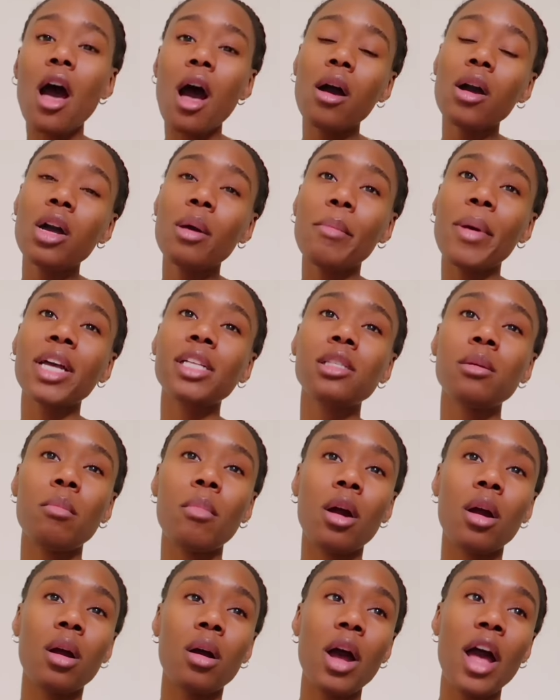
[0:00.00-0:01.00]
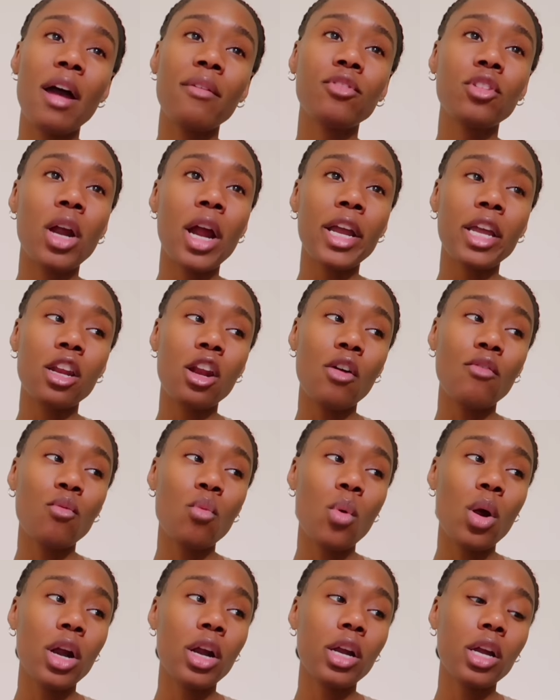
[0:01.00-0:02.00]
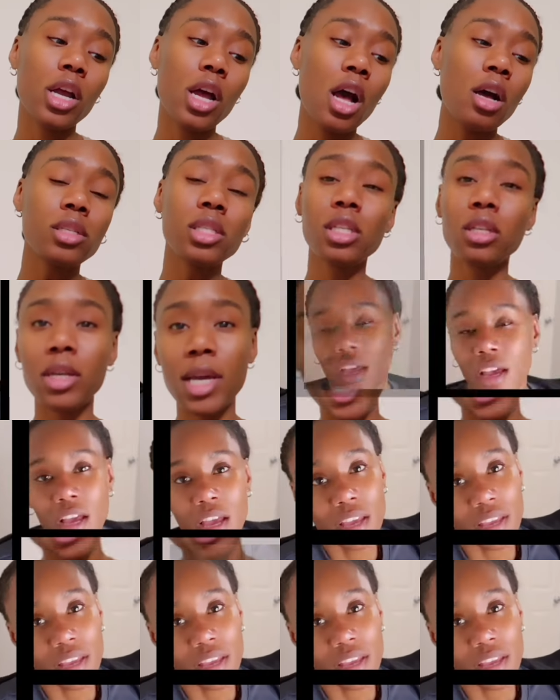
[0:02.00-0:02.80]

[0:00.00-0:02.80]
I'll come back tomorrow after I get off work. I'll see you guys